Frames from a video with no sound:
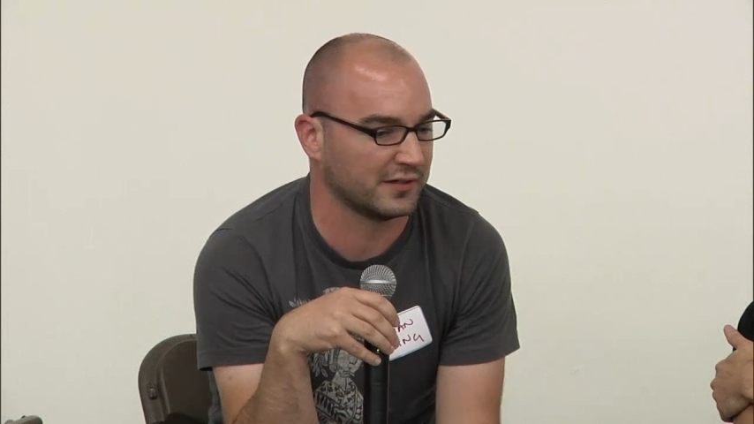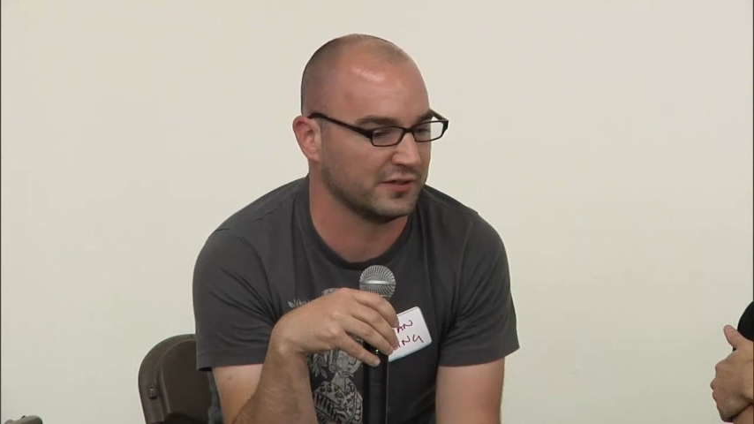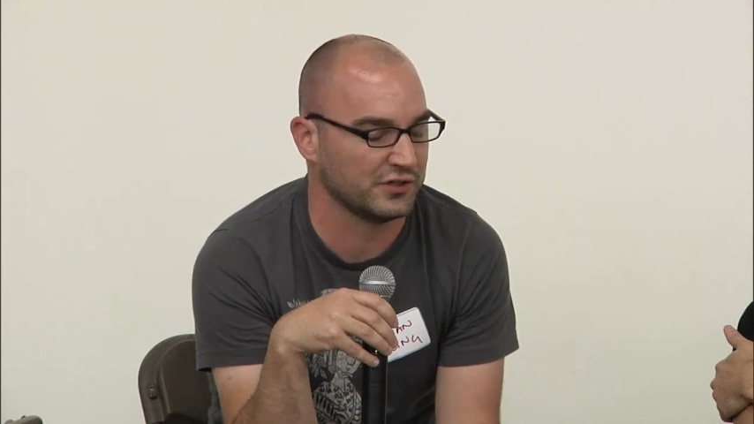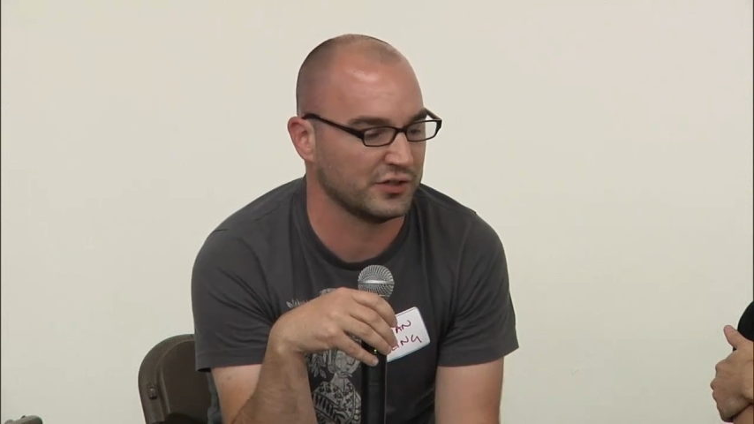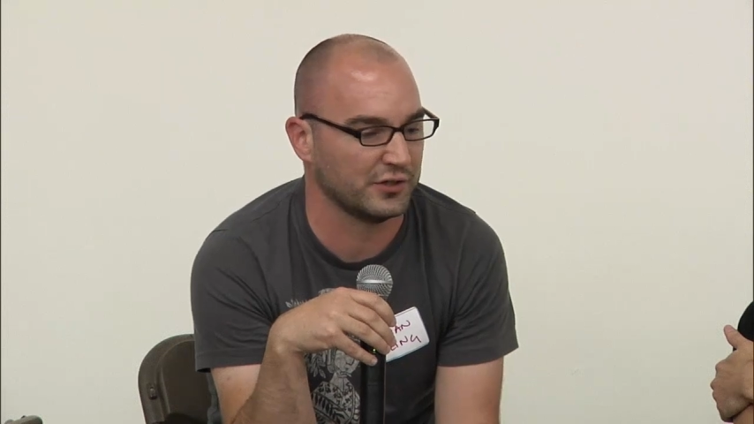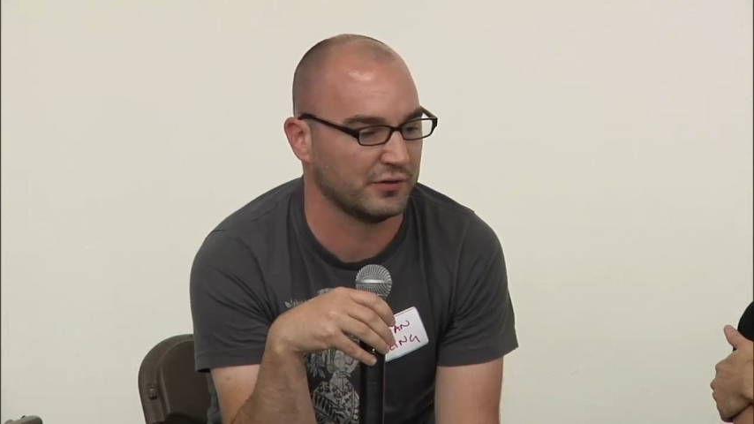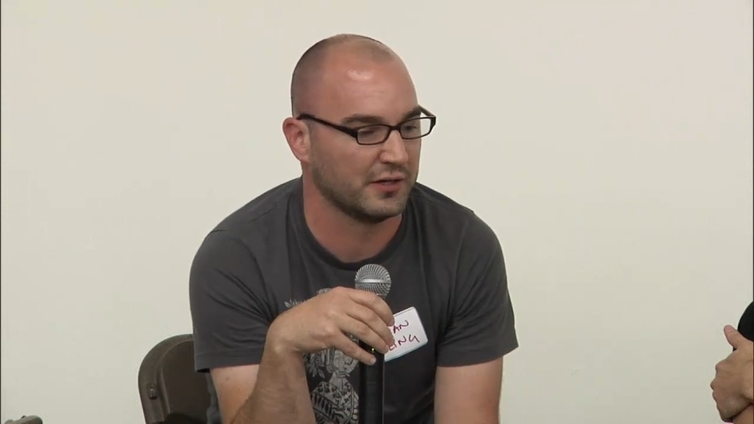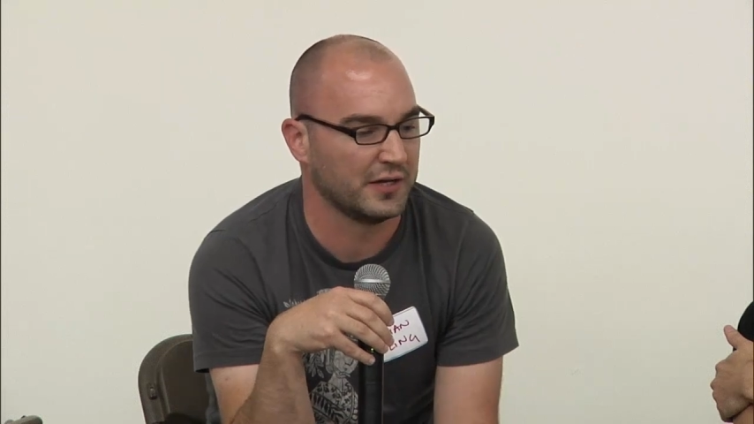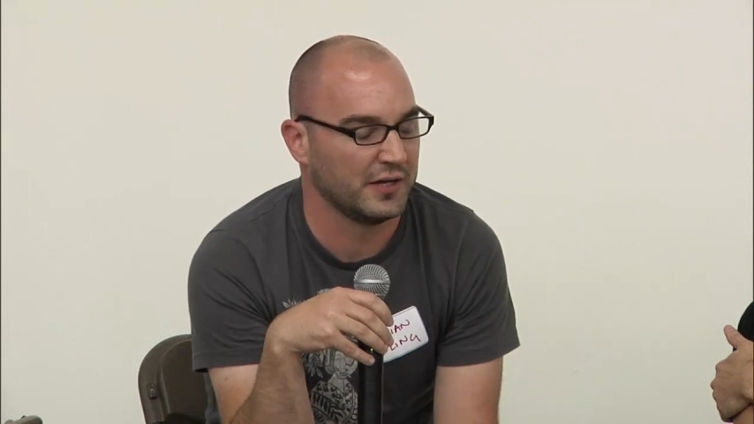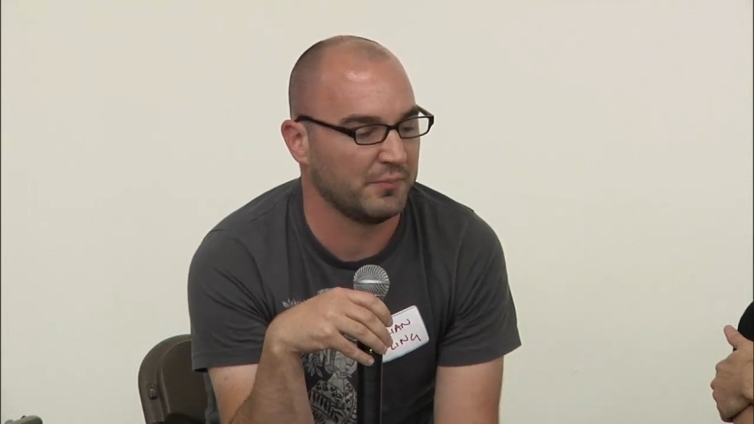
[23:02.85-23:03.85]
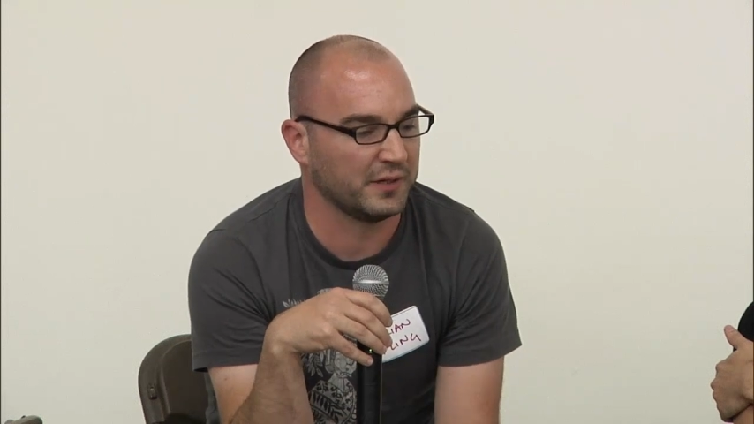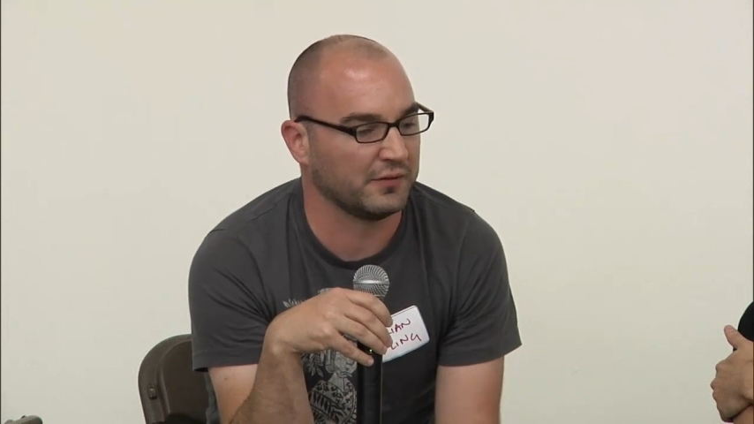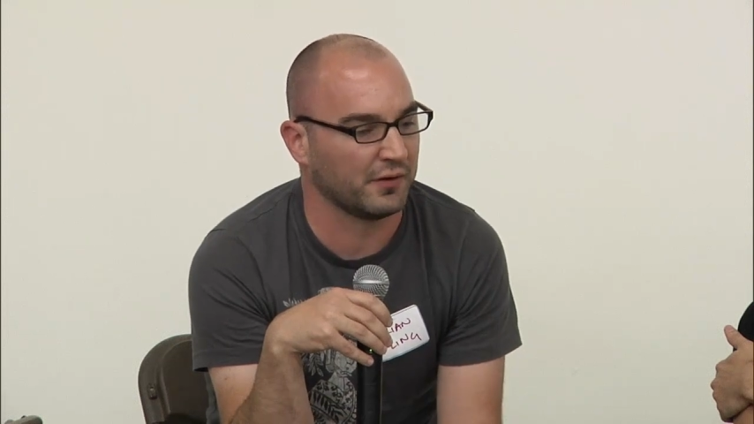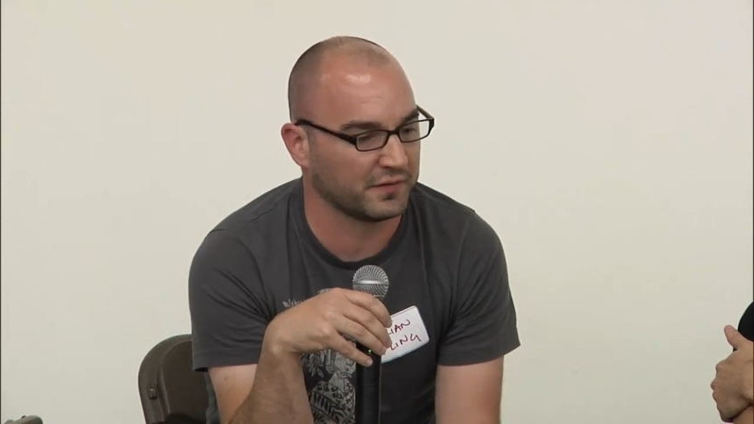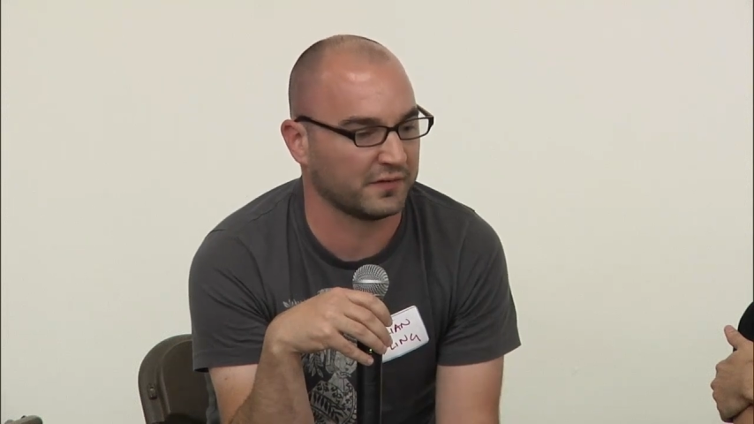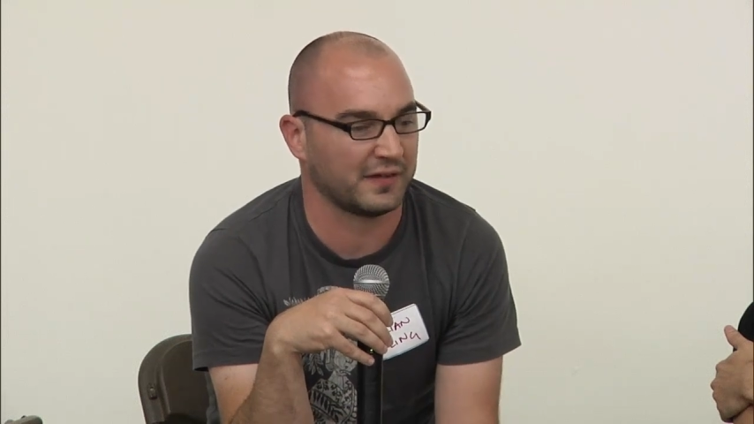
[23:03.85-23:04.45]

can do, but you also